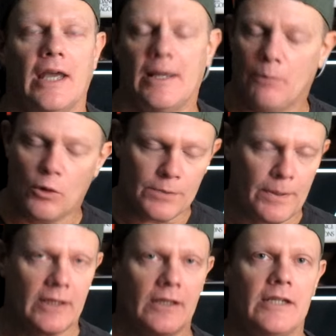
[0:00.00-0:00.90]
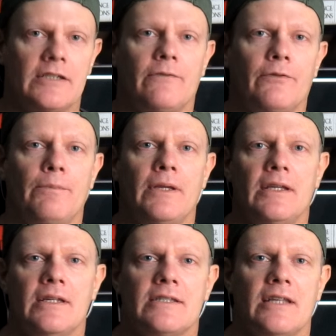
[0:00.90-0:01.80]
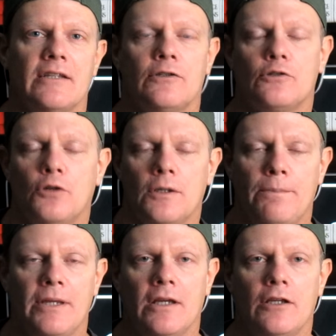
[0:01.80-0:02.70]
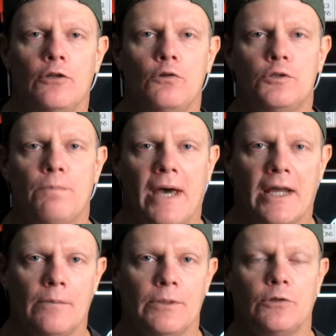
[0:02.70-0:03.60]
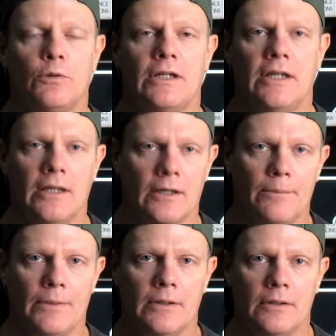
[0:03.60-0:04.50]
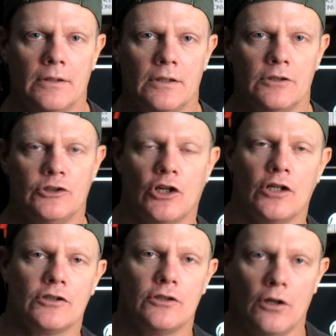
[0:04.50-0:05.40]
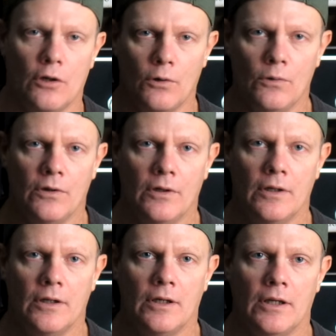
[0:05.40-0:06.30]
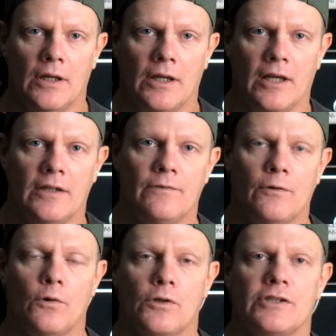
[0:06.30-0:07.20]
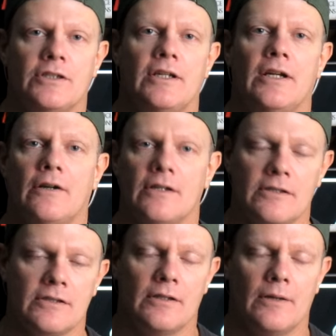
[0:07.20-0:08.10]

And more speculation from me is that there's going to be a huge battle between him, Jon Snow, and of course Daenerys,